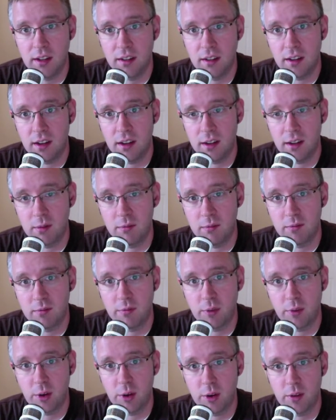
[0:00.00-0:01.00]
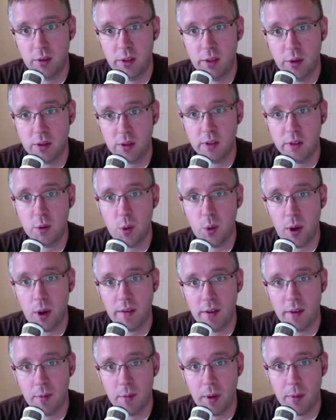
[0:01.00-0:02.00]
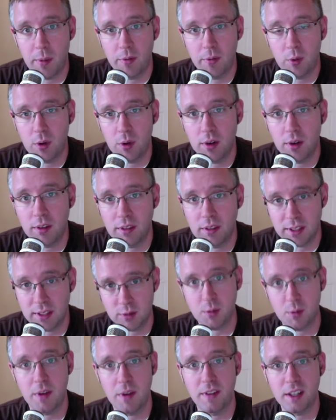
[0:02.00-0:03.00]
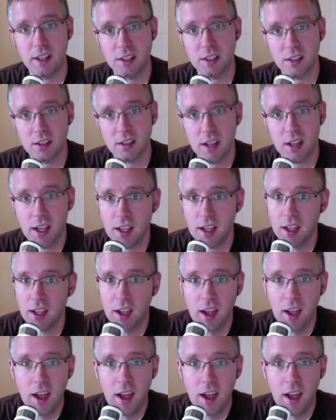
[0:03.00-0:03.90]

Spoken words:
For those of you who I've never met before, this is what my face looks like.